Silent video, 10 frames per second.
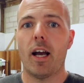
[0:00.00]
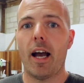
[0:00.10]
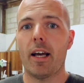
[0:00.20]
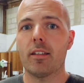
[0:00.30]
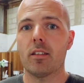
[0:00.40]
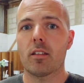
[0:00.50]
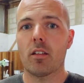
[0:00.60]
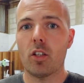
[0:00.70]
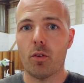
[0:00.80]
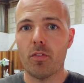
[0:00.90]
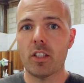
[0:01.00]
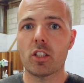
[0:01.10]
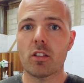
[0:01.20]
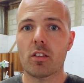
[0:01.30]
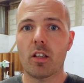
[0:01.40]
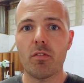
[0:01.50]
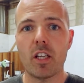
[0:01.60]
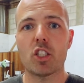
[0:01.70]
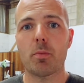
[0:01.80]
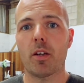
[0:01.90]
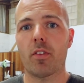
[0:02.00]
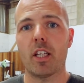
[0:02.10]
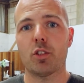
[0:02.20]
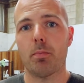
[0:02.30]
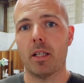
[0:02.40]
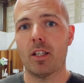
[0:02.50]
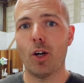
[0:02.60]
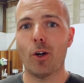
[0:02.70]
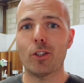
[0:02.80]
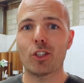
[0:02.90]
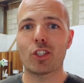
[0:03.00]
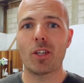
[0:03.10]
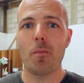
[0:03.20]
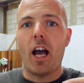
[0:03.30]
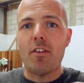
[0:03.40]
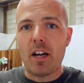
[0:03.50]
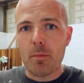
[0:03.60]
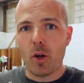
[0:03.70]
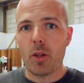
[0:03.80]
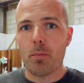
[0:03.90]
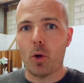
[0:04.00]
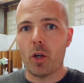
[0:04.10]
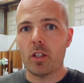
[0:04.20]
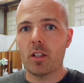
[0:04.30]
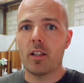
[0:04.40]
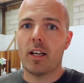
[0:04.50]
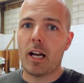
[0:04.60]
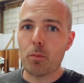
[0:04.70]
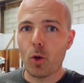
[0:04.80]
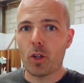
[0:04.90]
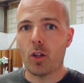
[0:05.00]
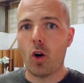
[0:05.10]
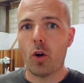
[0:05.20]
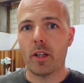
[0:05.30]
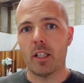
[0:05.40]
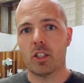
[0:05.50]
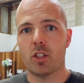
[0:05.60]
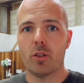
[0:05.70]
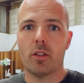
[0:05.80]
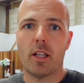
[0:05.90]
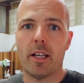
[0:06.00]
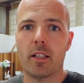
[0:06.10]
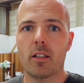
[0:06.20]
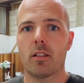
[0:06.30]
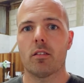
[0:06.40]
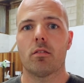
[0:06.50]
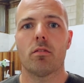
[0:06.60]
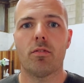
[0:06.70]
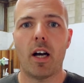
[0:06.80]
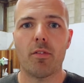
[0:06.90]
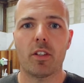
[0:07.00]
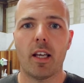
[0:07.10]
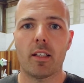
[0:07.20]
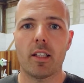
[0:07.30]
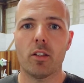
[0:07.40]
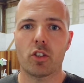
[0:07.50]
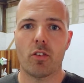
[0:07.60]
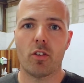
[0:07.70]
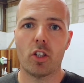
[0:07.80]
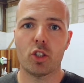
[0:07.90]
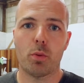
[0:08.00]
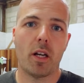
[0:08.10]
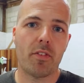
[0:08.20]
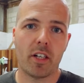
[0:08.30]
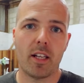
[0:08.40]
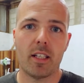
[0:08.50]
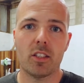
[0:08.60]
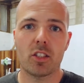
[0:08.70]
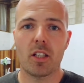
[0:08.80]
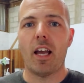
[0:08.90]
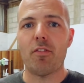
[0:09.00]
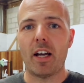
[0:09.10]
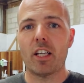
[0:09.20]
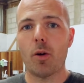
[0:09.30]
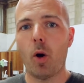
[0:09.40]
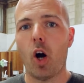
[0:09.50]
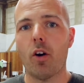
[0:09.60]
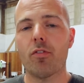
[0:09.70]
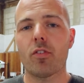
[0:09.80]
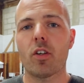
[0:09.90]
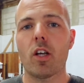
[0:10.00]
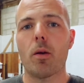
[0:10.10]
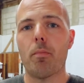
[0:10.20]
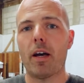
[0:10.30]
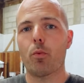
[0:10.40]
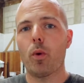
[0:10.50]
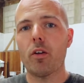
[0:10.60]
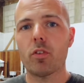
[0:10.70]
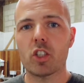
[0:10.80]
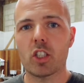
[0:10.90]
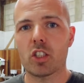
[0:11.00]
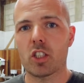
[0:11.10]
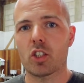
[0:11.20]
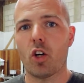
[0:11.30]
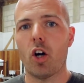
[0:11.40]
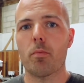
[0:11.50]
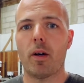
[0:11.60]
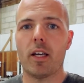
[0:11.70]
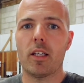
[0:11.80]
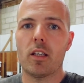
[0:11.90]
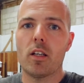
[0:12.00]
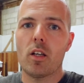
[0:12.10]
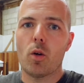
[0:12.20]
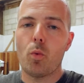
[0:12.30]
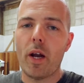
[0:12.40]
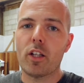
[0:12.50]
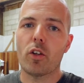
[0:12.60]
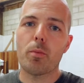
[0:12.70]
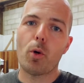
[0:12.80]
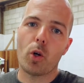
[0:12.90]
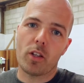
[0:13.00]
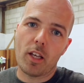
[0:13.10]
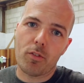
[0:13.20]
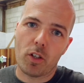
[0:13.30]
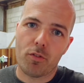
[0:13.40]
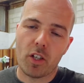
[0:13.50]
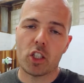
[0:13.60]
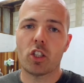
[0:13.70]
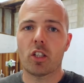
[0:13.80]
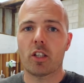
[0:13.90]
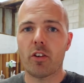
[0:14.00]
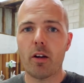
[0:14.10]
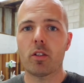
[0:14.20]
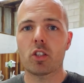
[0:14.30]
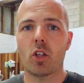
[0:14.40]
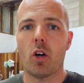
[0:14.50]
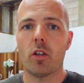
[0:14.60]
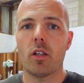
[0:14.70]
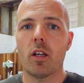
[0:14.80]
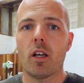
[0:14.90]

And, you know, Vincent convinced me of this because if I'm on the board and I'm going along and it's doing like 5 or 10 kilos of thrust, whatever it is, if I come off, my wind resistance is gone, my weight on the board and therefore the friction on the ground is gone.